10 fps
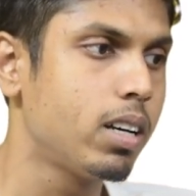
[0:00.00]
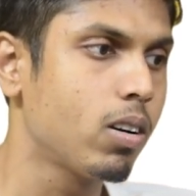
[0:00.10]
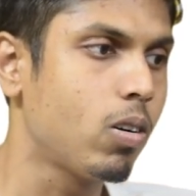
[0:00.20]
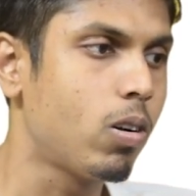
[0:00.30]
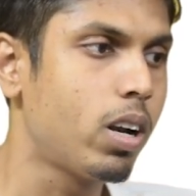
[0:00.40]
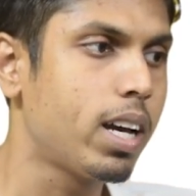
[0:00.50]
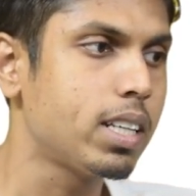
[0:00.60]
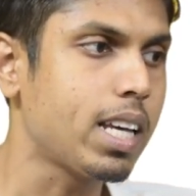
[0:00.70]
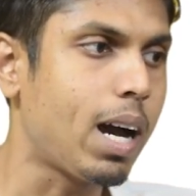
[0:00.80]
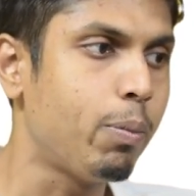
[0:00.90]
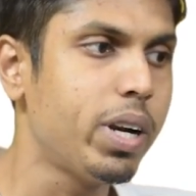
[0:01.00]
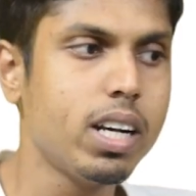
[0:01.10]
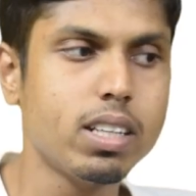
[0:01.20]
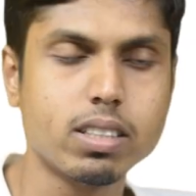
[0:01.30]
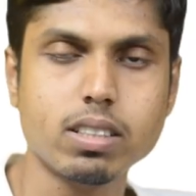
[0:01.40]
called as
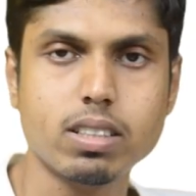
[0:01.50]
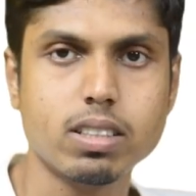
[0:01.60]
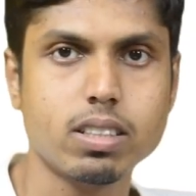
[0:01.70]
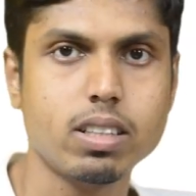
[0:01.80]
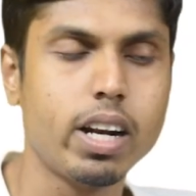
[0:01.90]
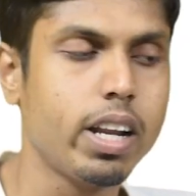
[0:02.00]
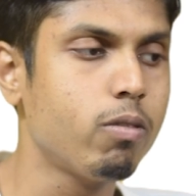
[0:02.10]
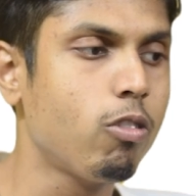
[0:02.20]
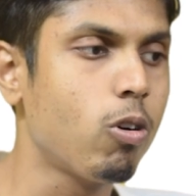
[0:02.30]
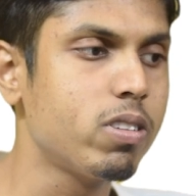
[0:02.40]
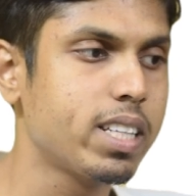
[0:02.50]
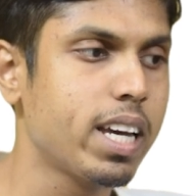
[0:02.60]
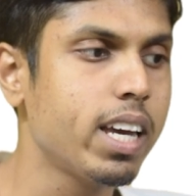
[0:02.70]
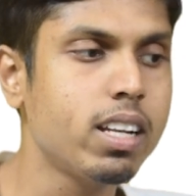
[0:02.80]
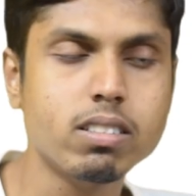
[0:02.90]
appendices that involves
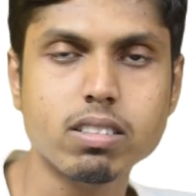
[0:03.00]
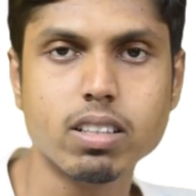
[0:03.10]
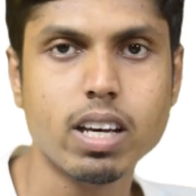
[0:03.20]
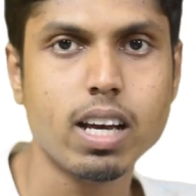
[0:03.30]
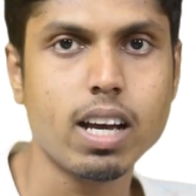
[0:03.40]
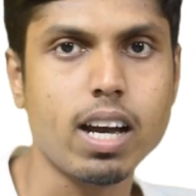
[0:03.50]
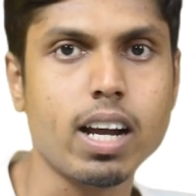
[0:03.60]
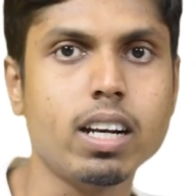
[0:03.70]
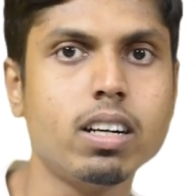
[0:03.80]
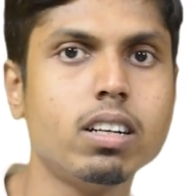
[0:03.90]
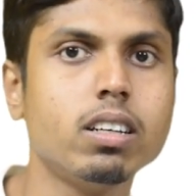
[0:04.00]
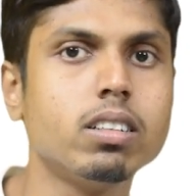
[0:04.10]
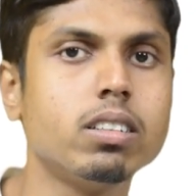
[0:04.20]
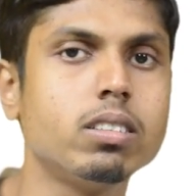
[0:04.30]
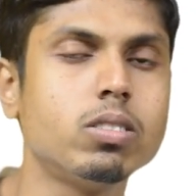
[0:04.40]
hints and
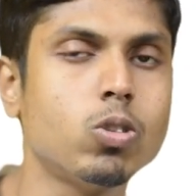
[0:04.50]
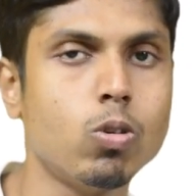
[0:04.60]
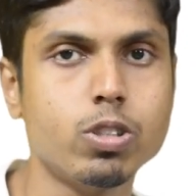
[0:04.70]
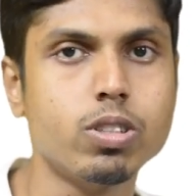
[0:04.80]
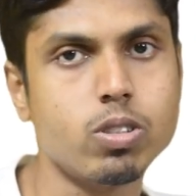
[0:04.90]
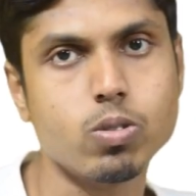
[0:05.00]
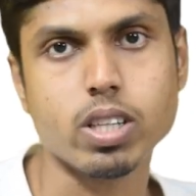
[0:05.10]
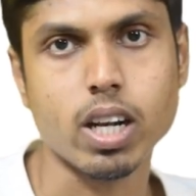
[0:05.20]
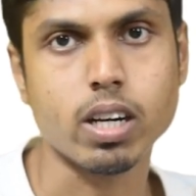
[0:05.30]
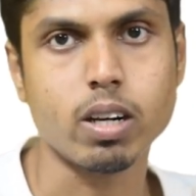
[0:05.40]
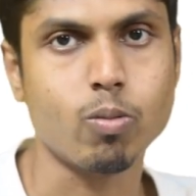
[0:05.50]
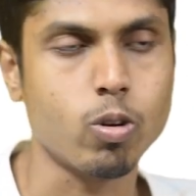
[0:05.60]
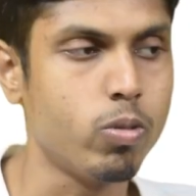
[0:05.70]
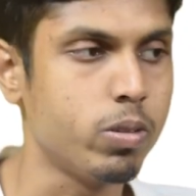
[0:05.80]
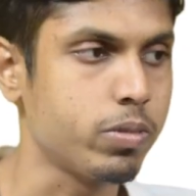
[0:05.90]
solutions to selected
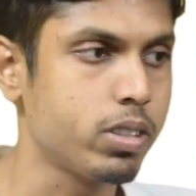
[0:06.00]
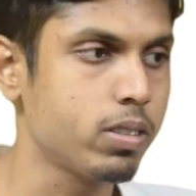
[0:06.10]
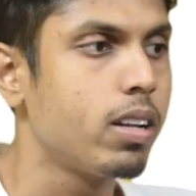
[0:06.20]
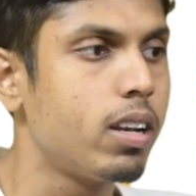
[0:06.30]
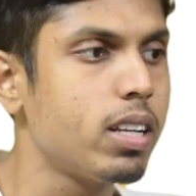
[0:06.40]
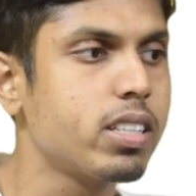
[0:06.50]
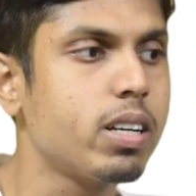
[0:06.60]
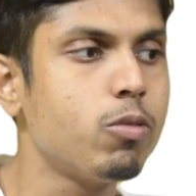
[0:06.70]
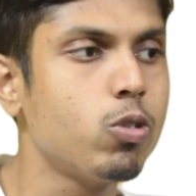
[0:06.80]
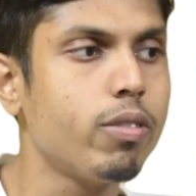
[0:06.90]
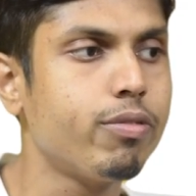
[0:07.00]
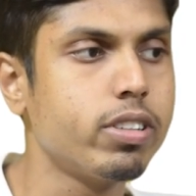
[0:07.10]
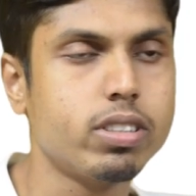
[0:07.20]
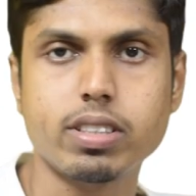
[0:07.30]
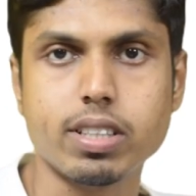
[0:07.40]
problems. Let's come to the
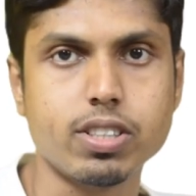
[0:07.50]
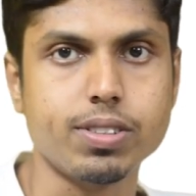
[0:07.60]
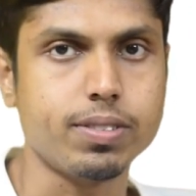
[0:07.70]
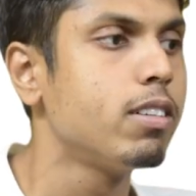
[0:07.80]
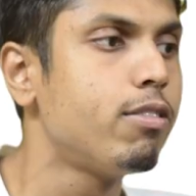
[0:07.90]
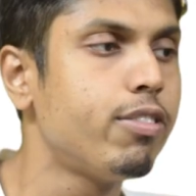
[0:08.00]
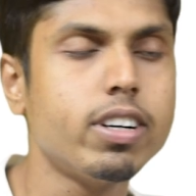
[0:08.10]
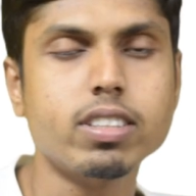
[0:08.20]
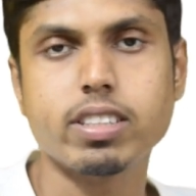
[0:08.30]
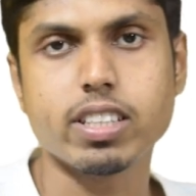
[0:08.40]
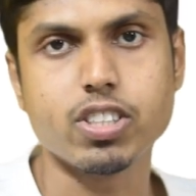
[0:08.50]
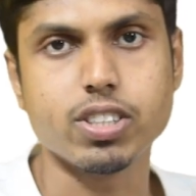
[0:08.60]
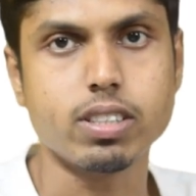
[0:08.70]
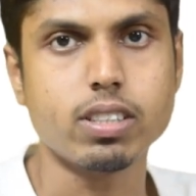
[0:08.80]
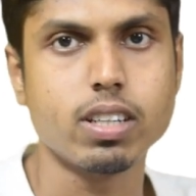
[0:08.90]
first section. First
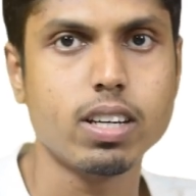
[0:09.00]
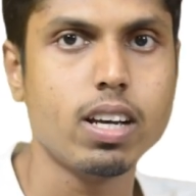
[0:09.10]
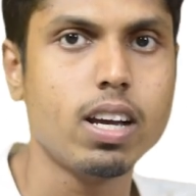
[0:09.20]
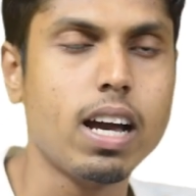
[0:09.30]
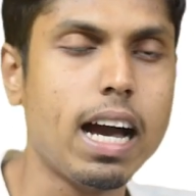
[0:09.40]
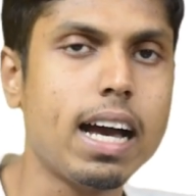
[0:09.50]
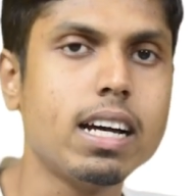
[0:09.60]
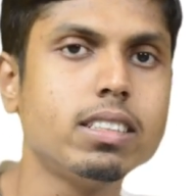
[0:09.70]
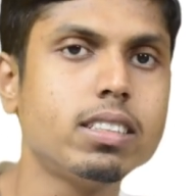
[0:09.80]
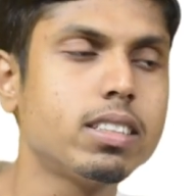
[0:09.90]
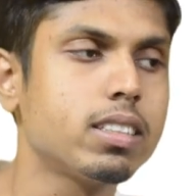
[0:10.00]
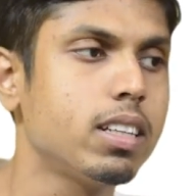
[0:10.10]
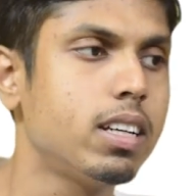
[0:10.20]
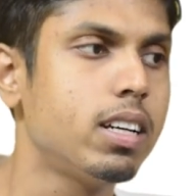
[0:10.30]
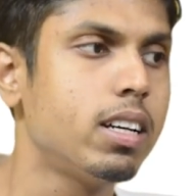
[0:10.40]
section has
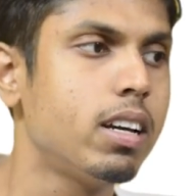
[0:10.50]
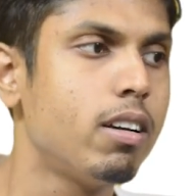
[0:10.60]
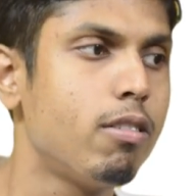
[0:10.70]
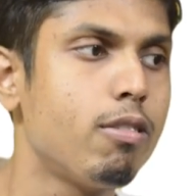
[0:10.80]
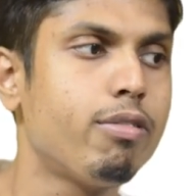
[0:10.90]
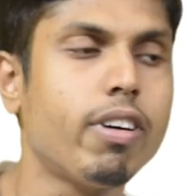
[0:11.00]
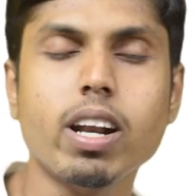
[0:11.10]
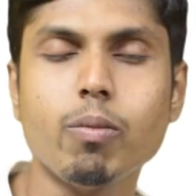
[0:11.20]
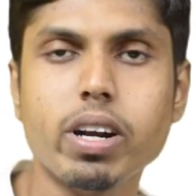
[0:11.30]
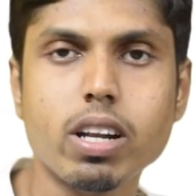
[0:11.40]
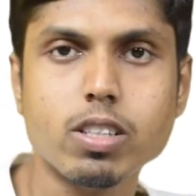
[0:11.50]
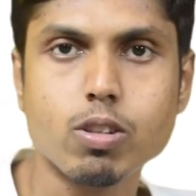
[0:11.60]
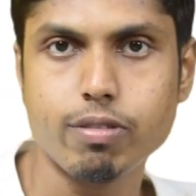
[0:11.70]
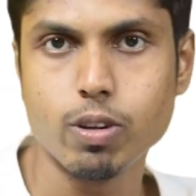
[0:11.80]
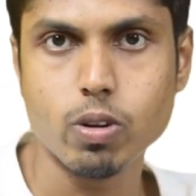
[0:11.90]
fundamentals
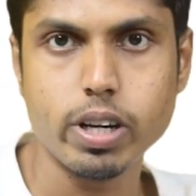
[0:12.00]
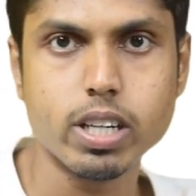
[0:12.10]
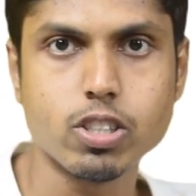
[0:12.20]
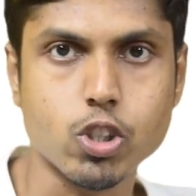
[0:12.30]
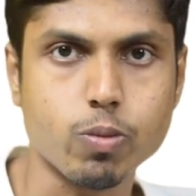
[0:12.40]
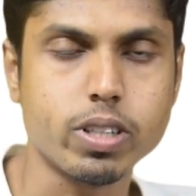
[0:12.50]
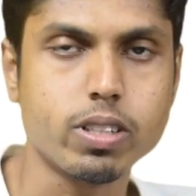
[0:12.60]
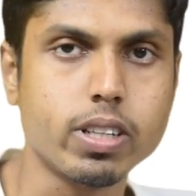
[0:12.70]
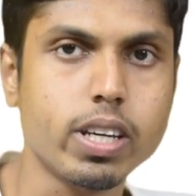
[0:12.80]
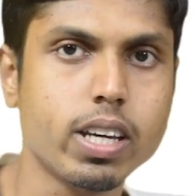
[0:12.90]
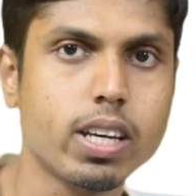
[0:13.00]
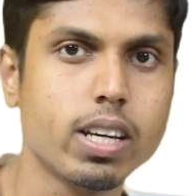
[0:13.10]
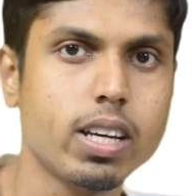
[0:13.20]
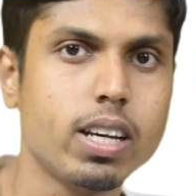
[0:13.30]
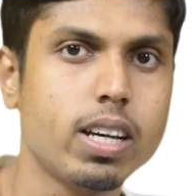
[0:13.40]
of Euclidean geometry
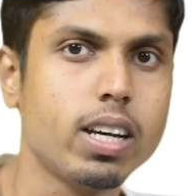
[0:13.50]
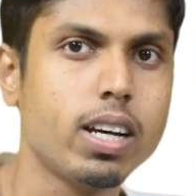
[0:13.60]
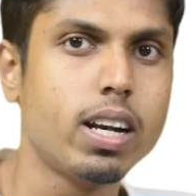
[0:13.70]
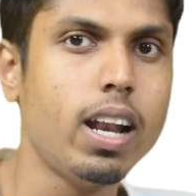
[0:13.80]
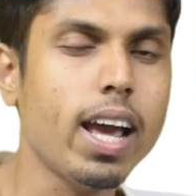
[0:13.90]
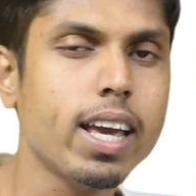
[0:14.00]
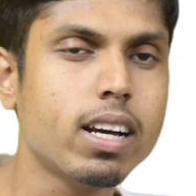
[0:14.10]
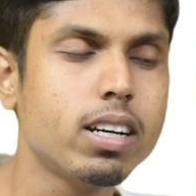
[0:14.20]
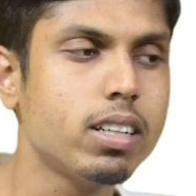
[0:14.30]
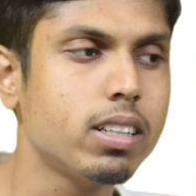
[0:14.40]
like